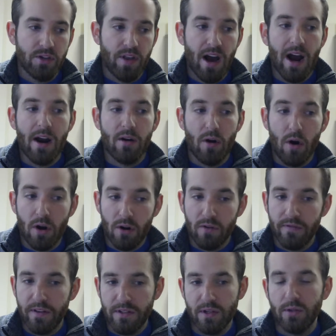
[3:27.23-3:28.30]
the hired auto
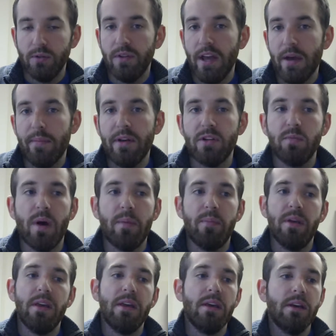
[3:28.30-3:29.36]
physical damage might
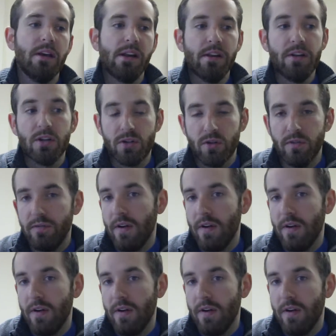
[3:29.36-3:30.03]
be an additional